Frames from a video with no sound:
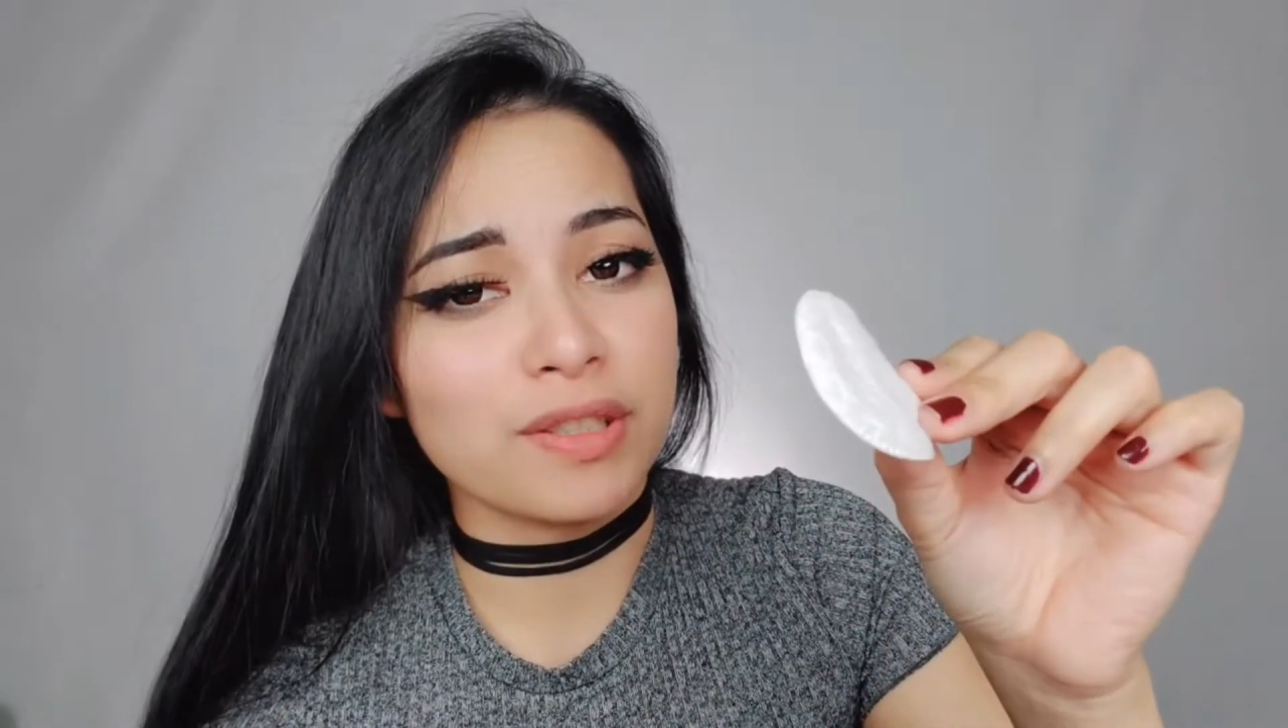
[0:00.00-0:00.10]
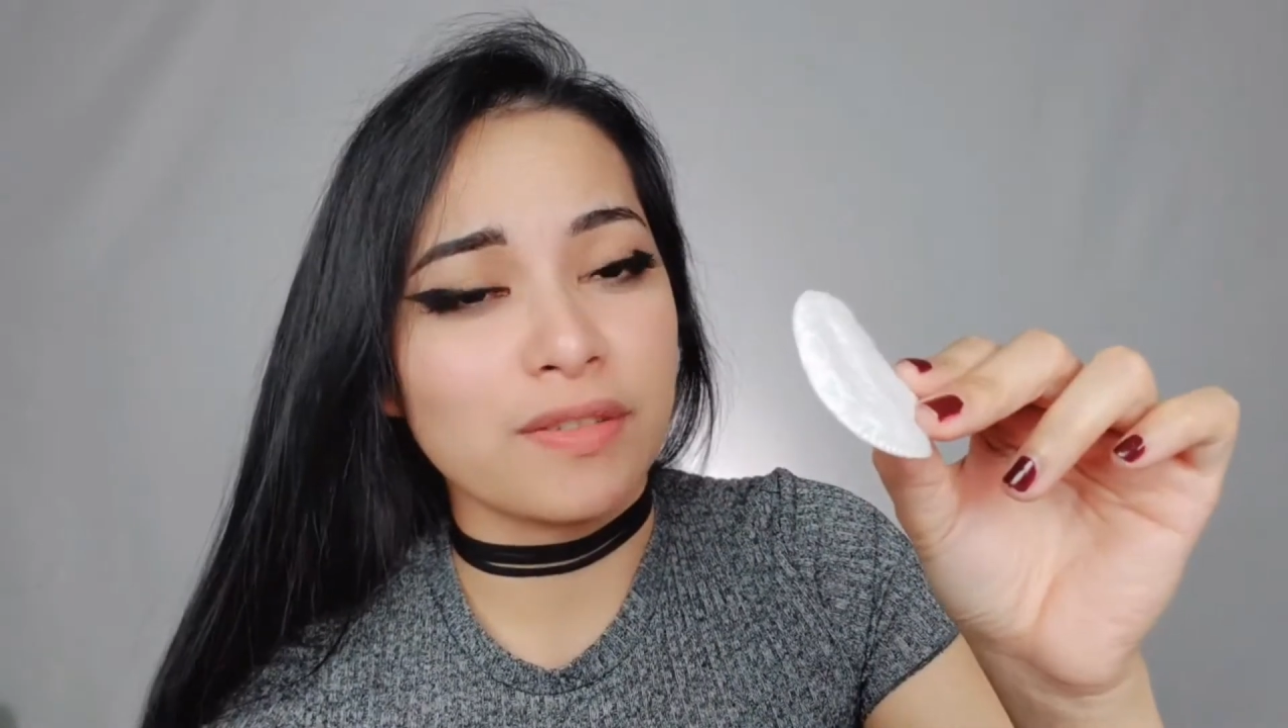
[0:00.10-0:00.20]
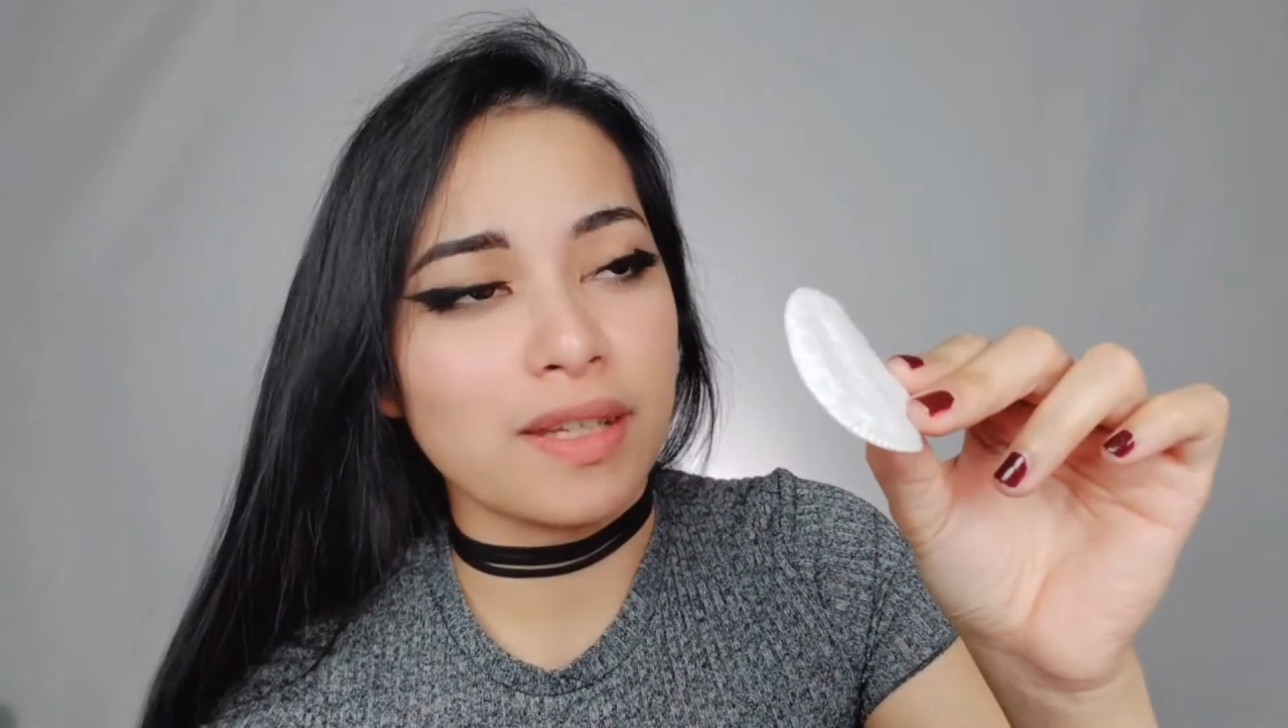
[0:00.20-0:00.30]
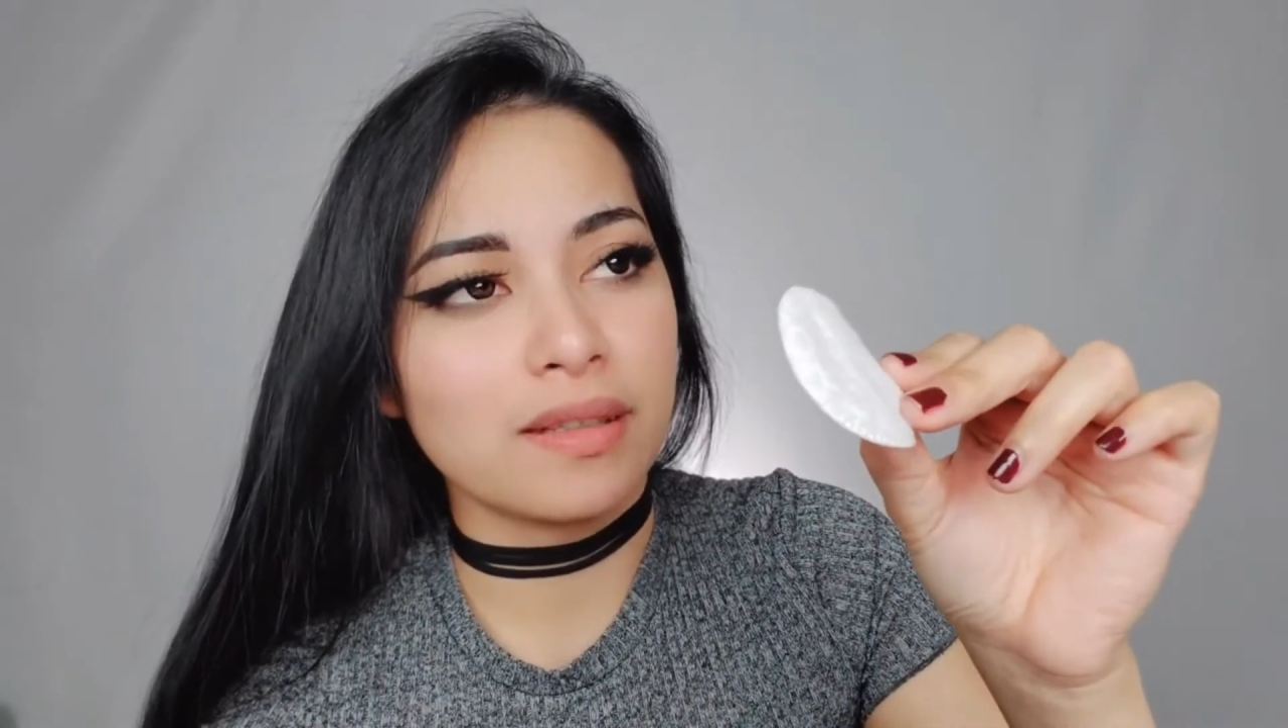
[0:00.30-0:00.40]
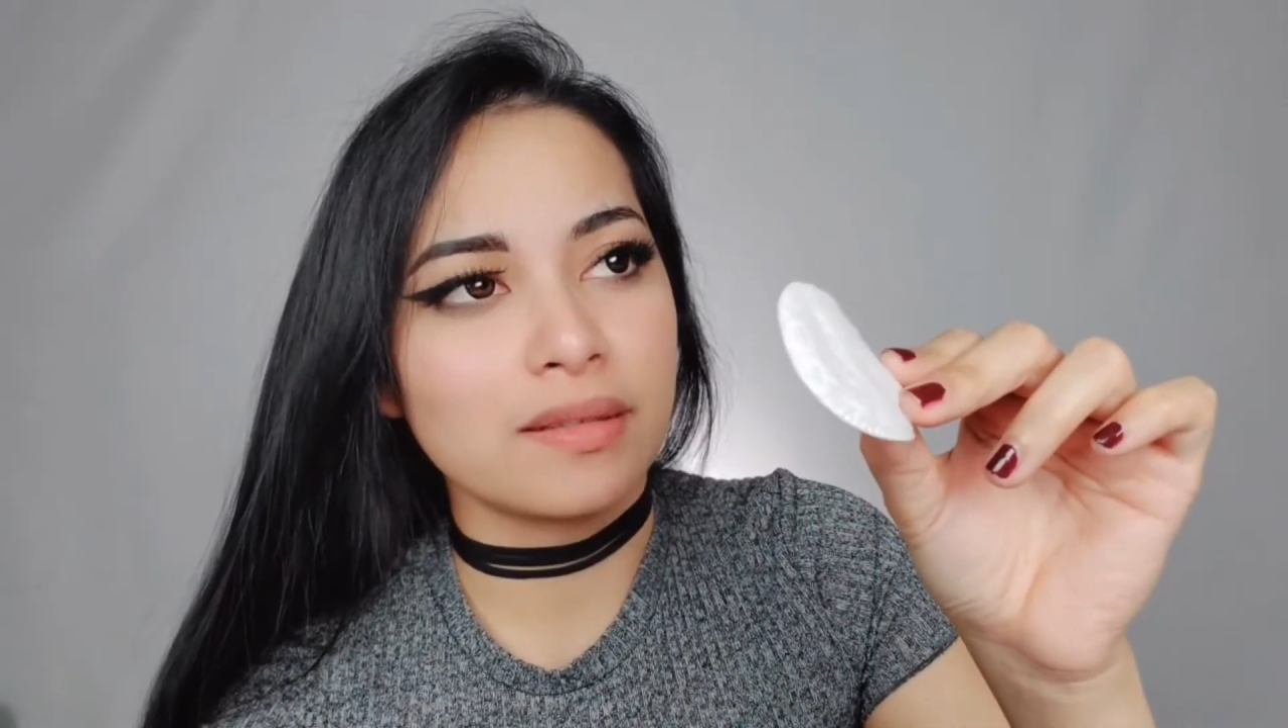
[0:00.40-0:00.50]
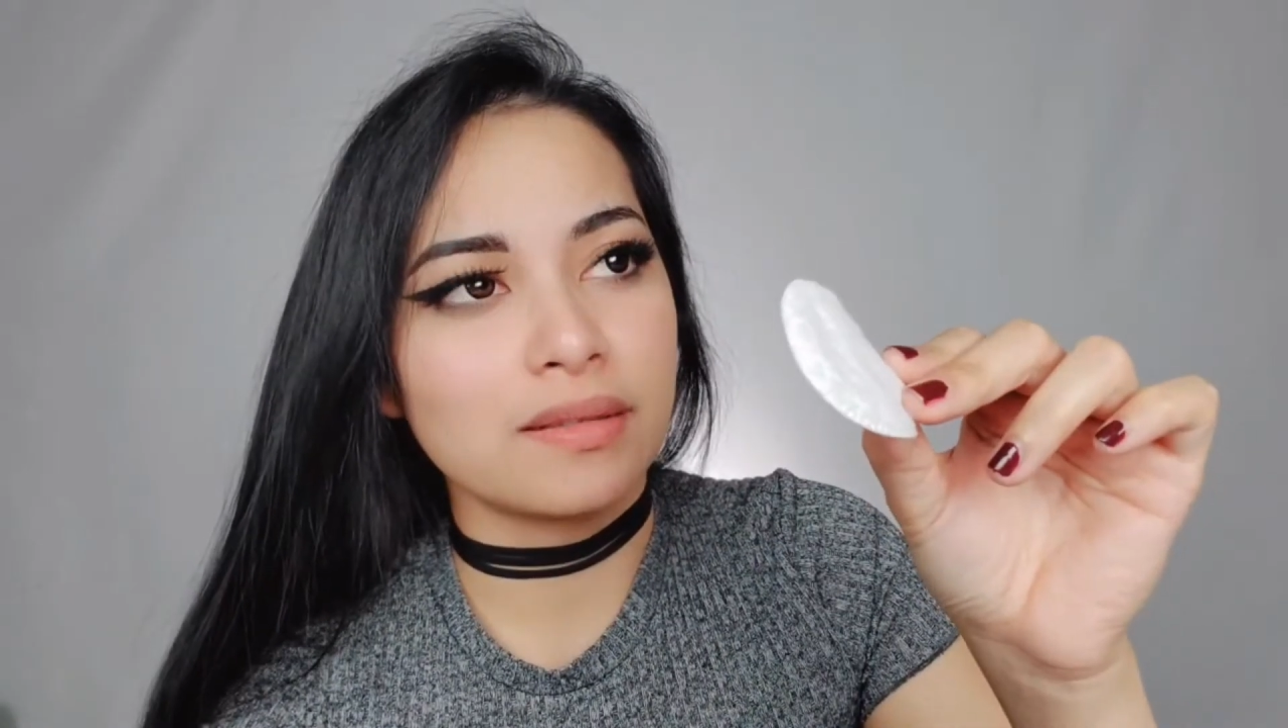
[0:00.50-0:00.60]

in it,